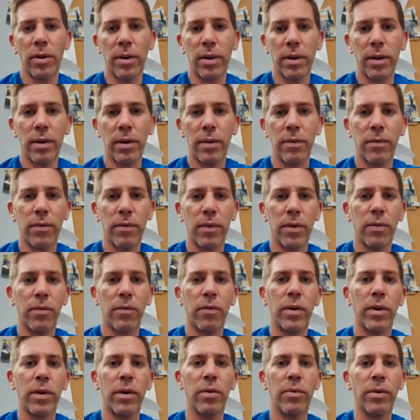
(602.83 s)
Sotiri, feel
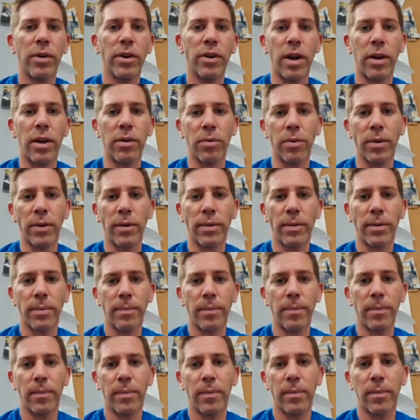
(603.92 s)
free to reach out to us.
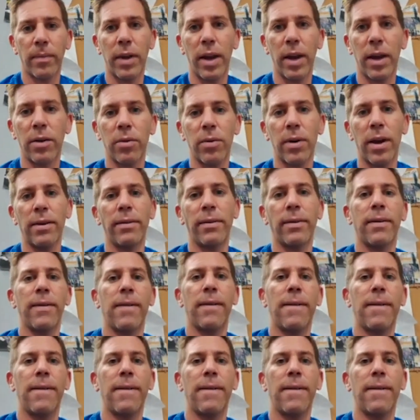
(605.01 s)
Thank you, guys.